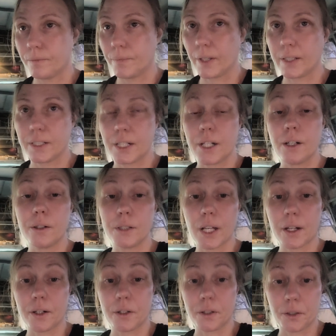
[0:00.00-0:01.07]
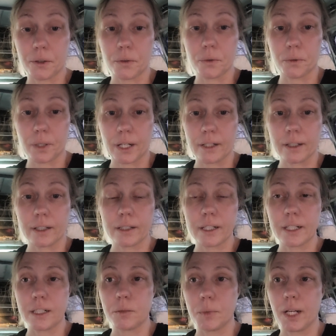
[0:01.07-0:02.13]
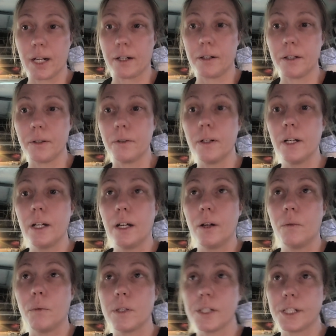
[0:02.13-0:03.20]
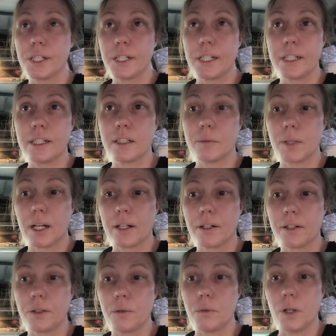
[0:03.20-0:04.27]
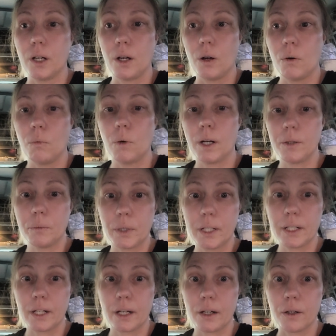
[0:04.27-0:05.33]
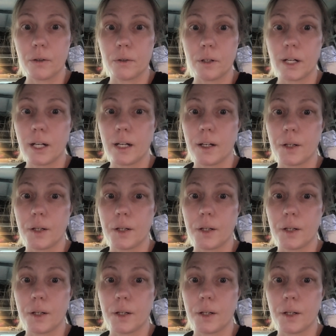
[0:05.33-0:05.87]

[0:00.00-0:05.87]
That she knows how to do and can teach me how to do. Once she teaches me how to do one window,